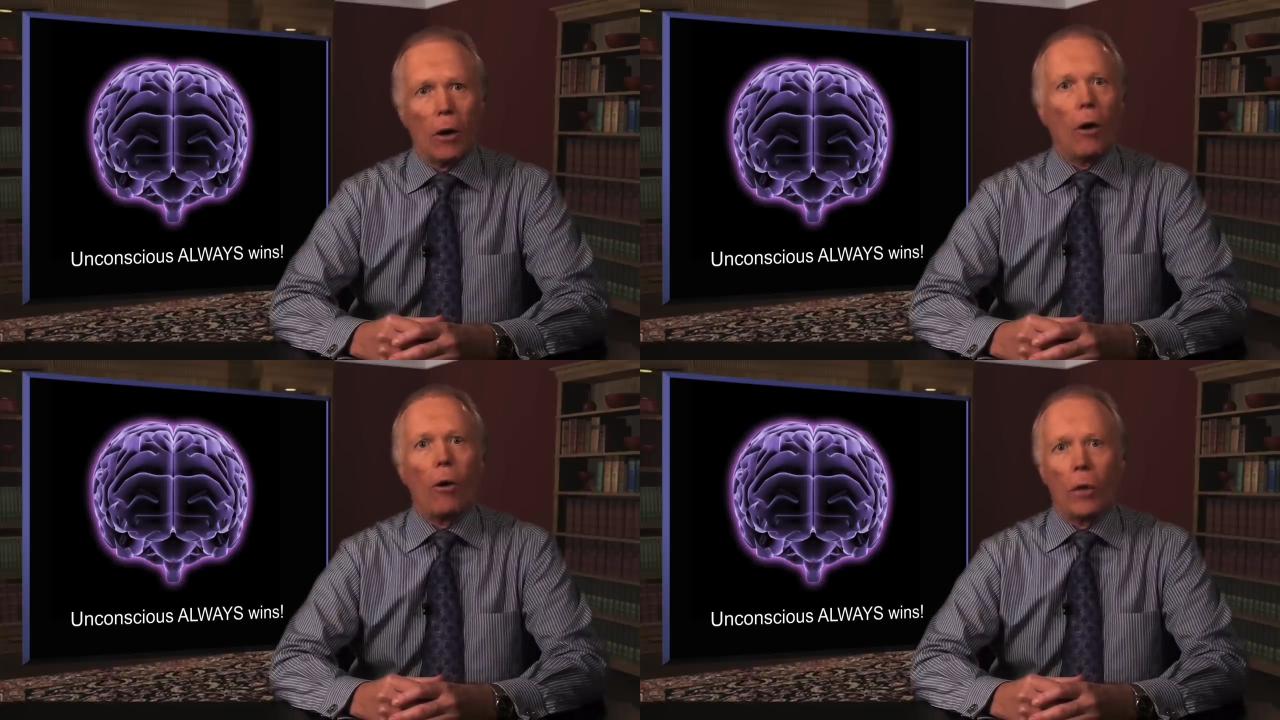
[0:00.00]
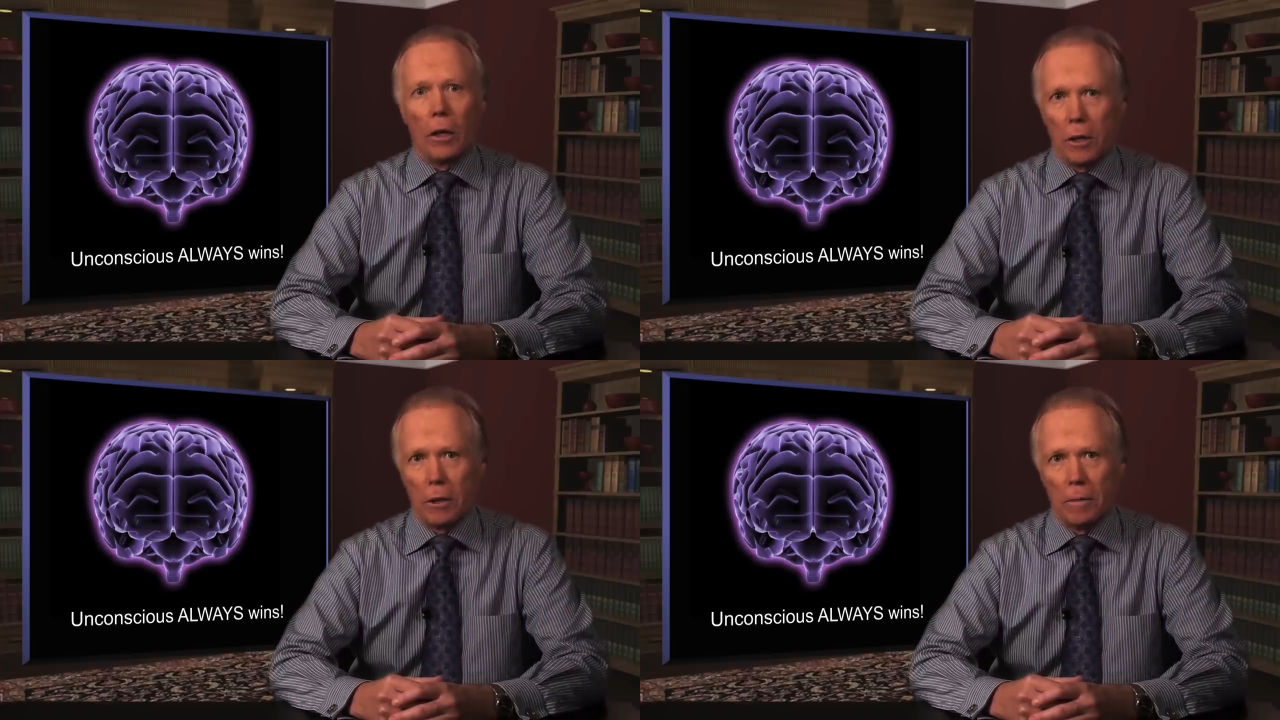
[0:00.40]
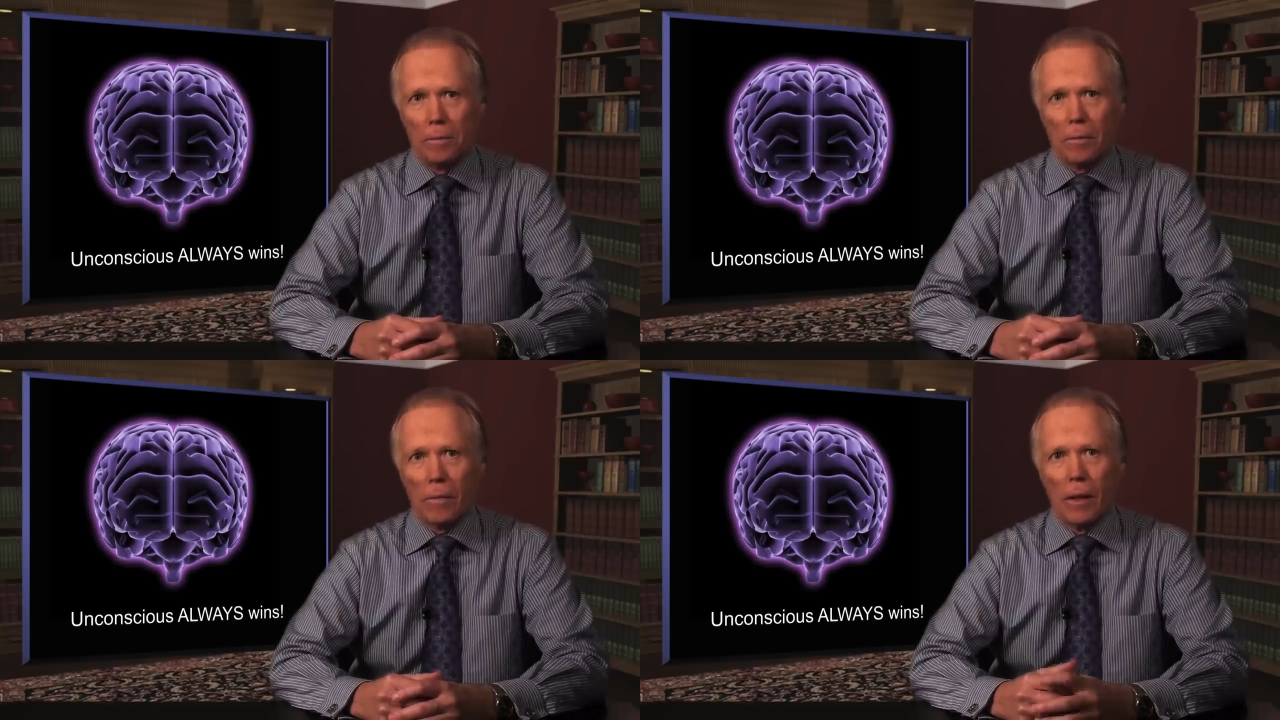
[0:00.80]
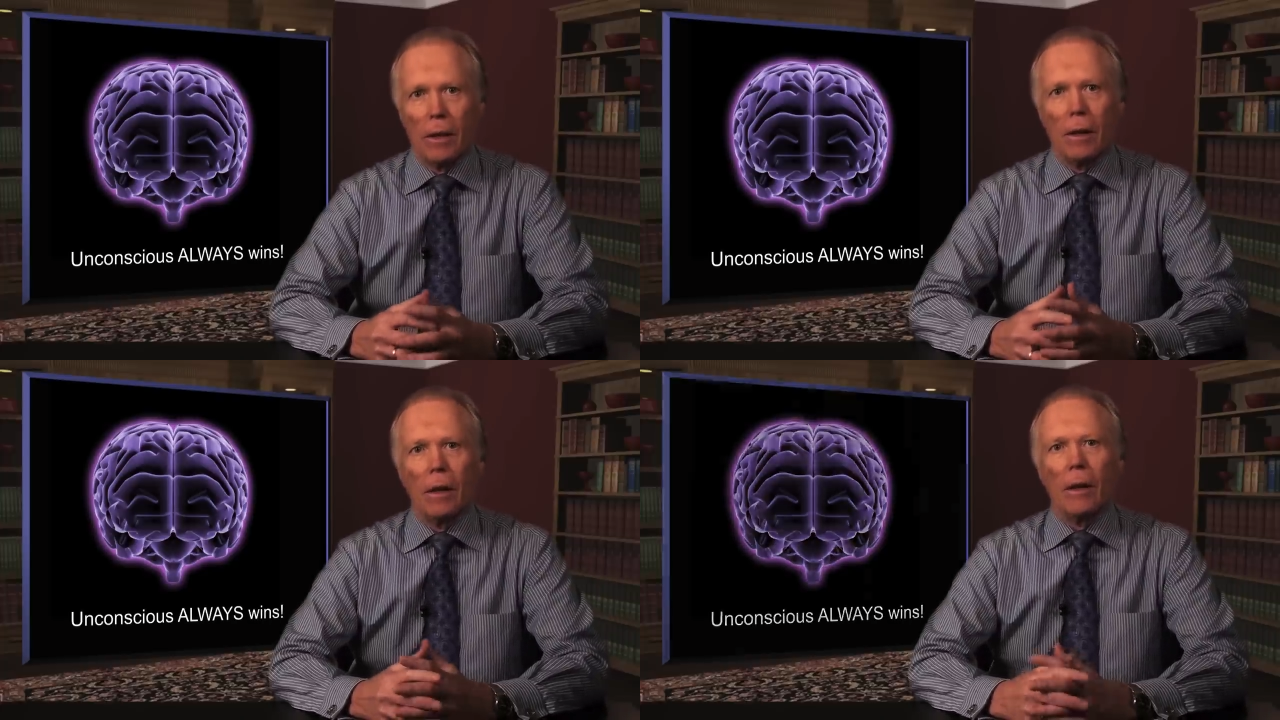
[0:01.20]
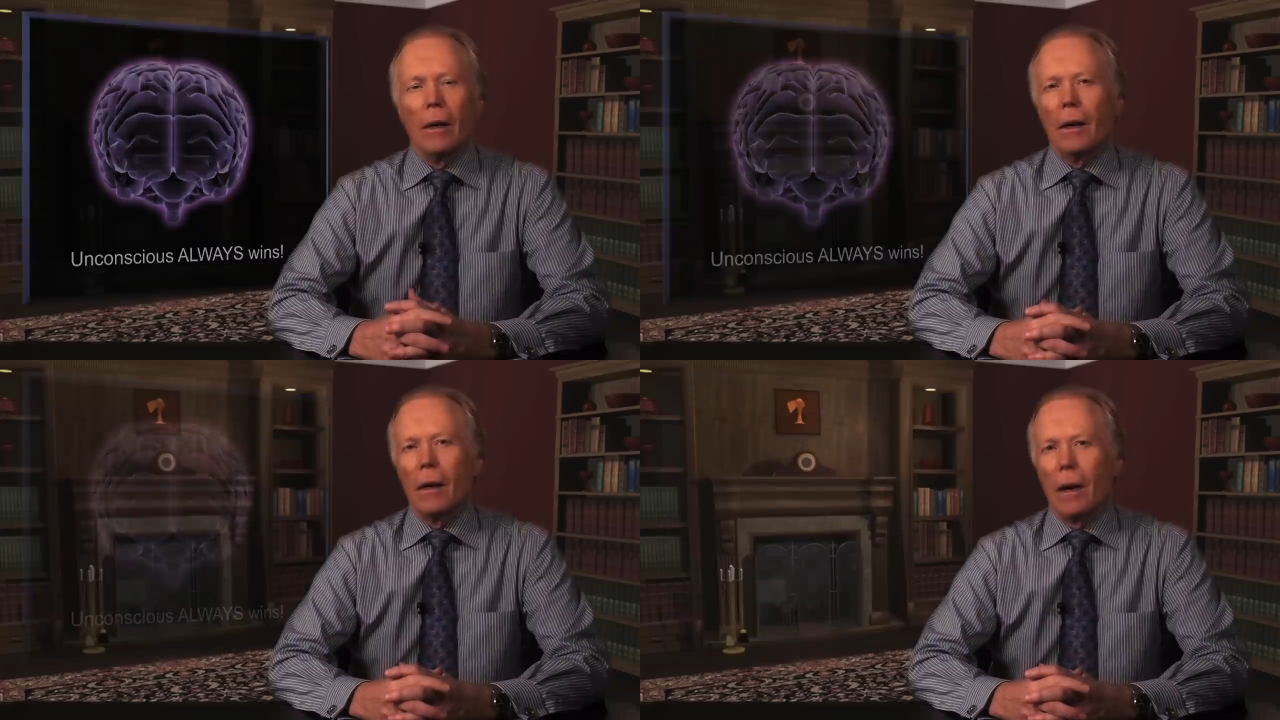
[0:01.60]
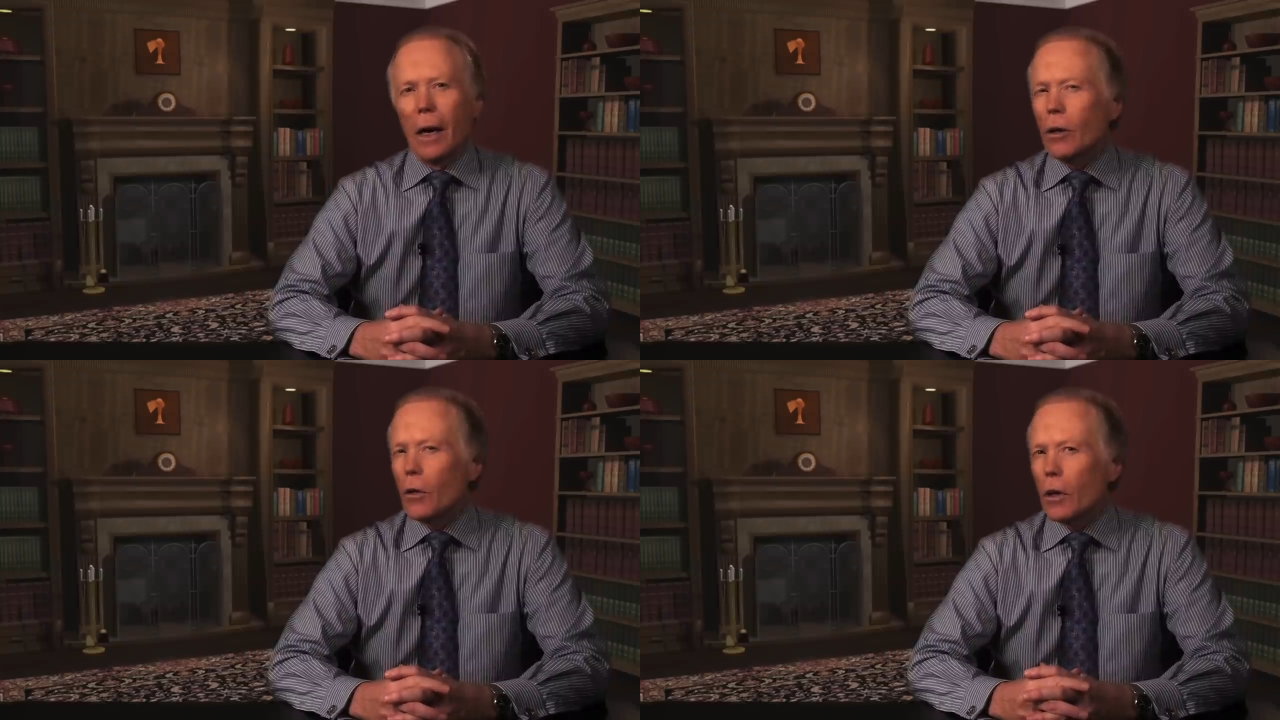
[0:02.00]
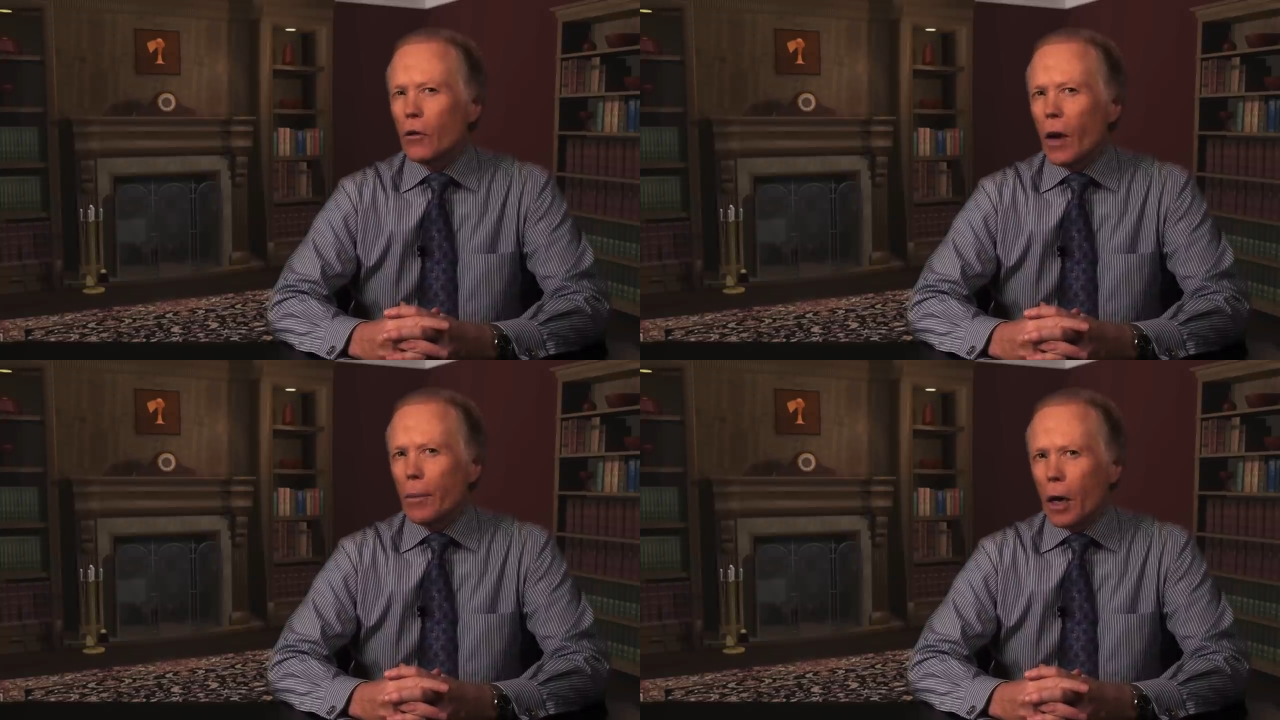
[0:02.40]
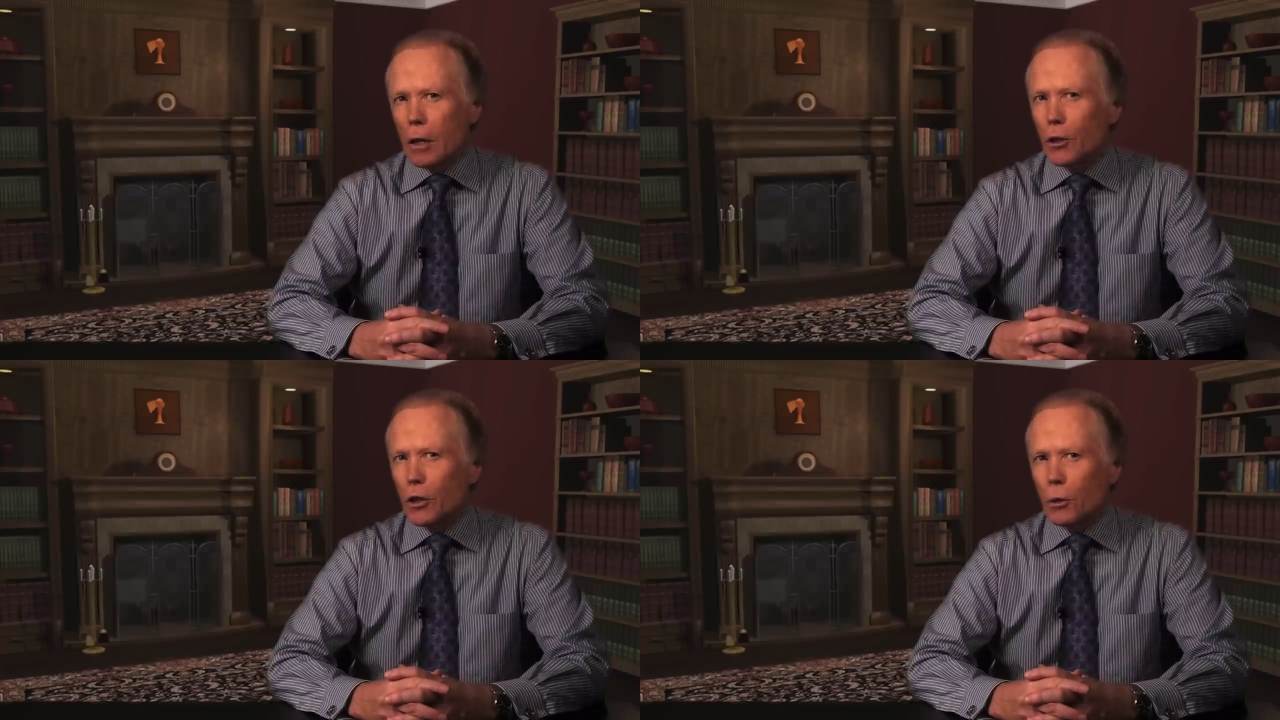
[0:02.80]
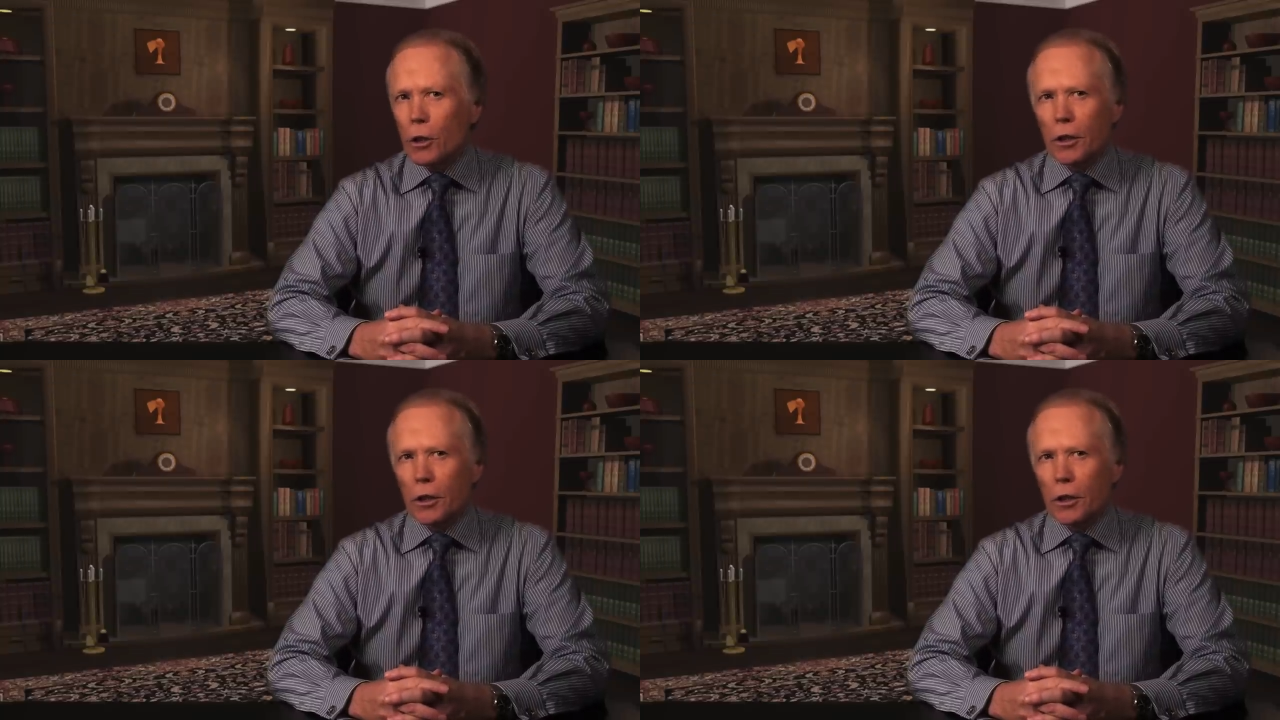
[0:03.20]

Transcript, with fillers: Always. I know that if I'm unsure,